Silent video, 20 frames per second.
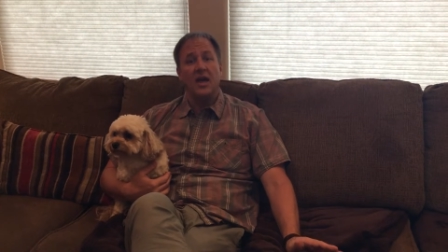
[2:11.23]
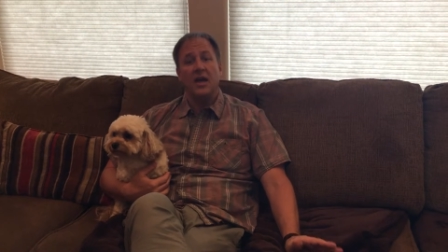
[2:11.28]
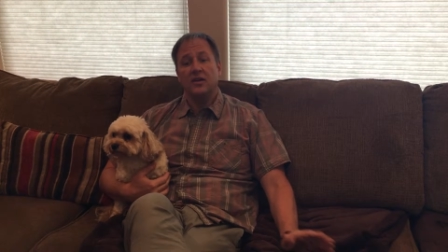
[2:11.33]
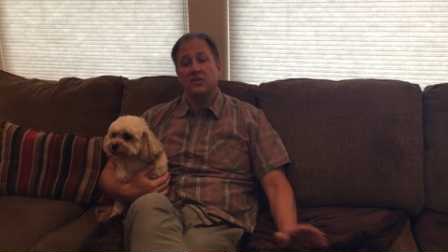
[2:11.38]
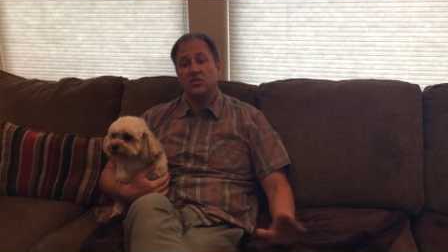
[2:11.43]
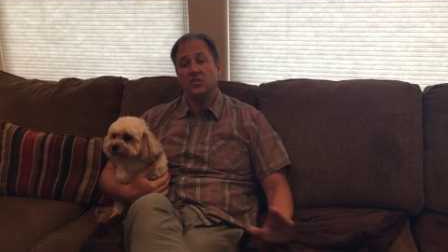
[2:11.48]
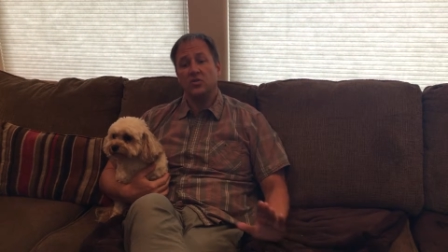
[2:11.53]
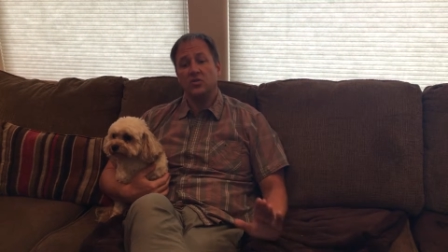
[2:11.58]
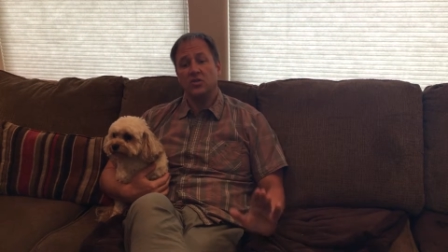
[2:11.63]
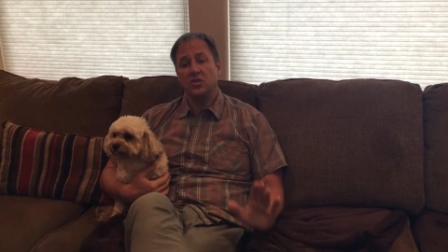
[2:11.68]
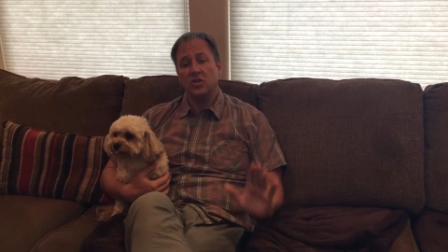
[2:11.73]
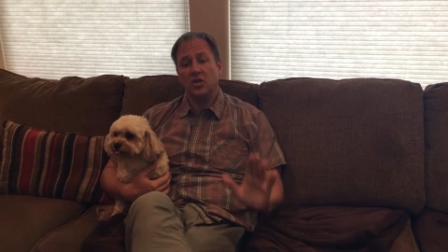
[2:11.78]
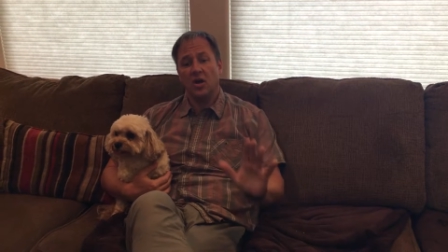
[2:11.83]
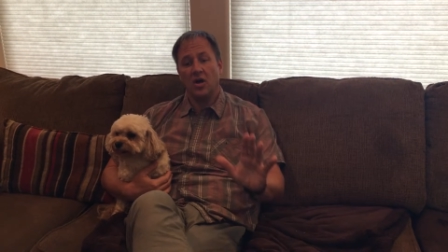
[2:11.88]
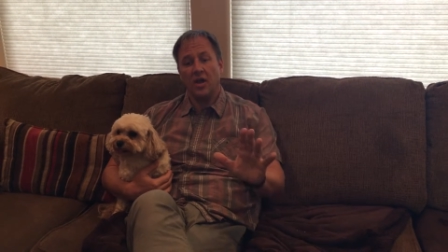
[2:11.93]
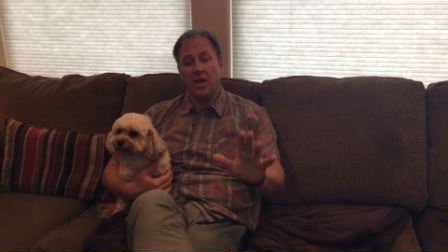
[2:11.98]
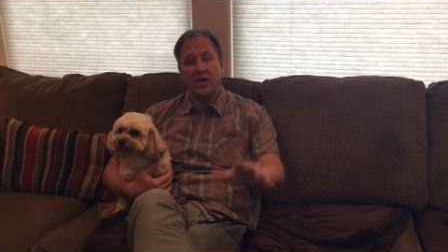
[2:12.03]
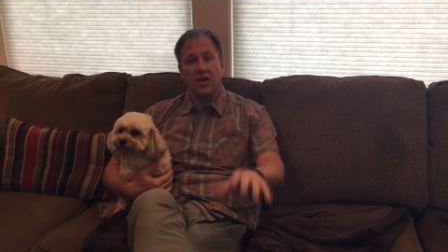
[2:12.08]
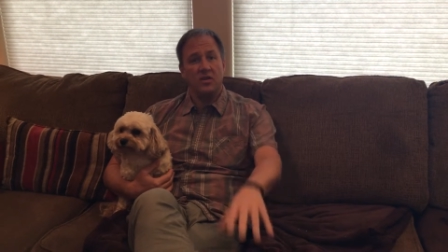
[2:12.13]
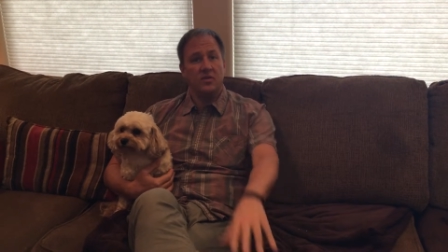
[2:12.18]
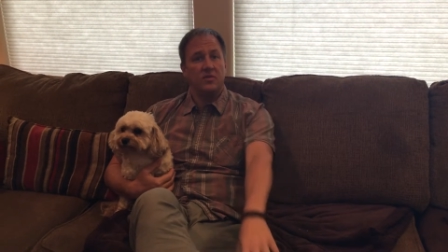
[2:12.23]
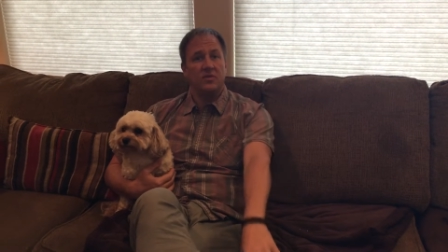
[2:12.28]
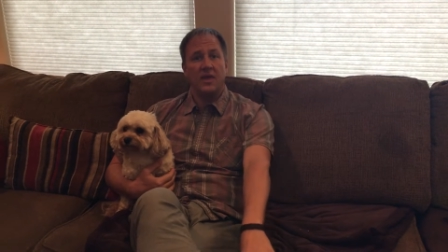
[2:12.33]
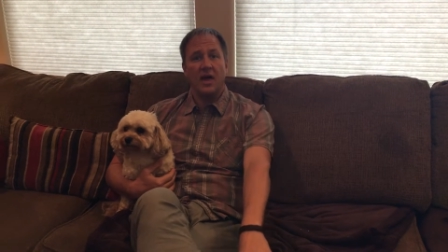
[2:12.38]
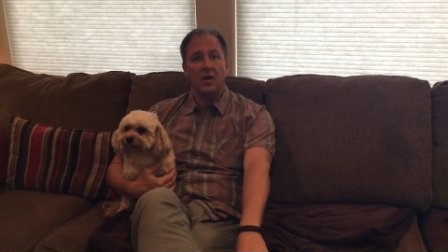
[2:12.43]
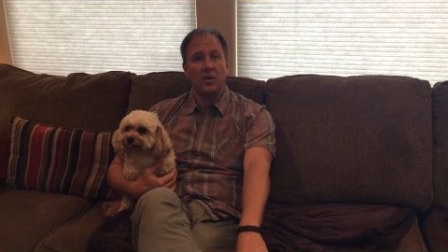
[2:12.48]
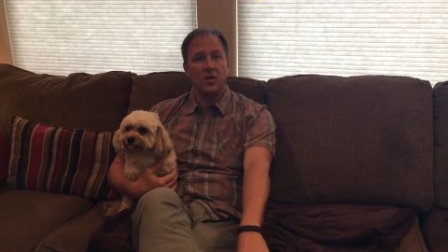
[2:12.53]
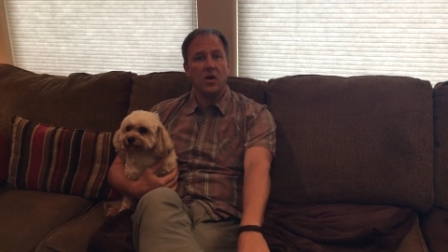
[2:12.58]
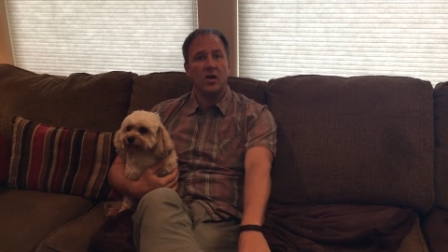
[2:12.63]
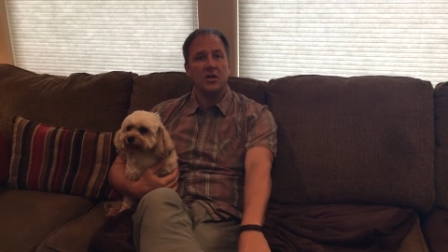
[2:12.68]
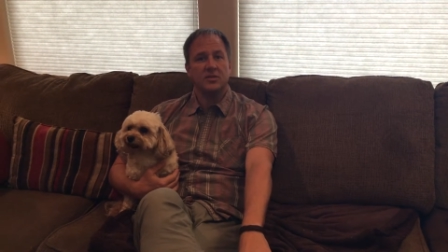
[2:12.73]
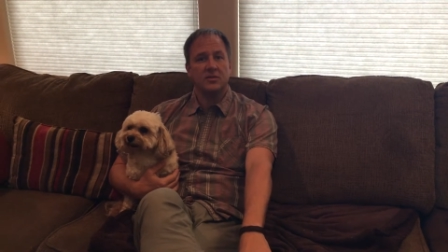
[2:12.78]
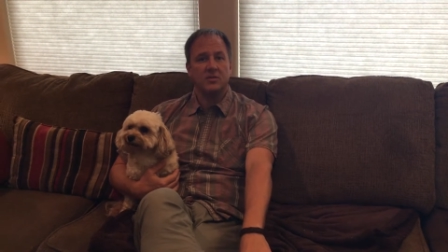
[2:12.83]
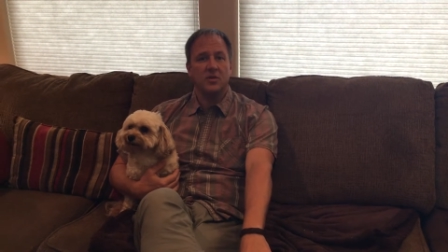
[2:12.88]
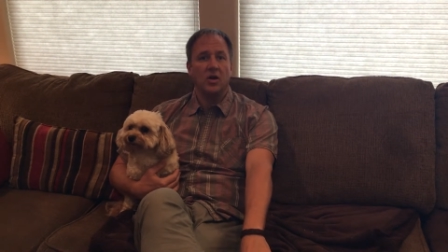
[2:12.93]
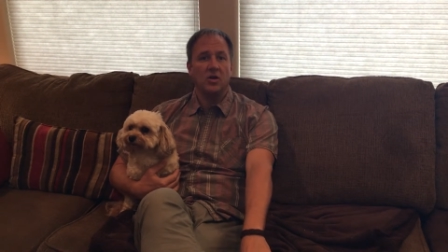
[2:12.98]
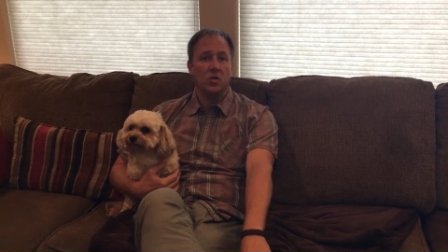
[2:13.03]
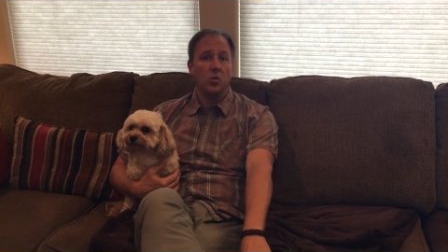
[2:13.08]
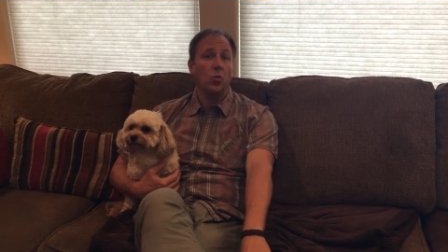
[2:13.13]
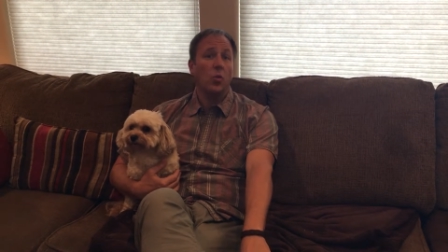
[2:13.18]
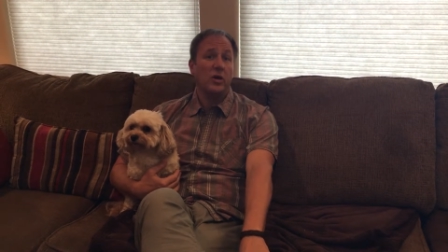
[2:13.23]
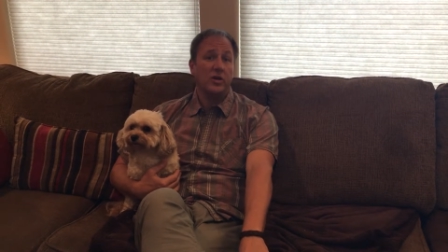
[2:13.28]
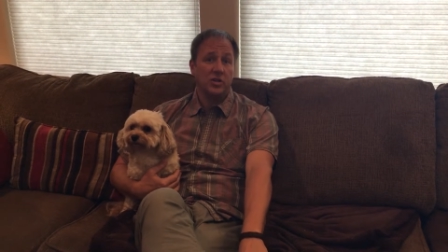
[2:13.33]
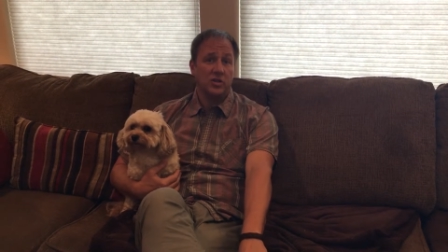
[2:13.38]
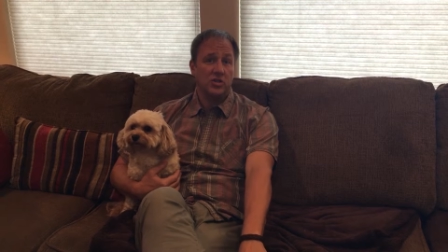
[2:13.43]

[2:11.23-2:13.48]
As soon as the dog, and it, that'll cause the dog to want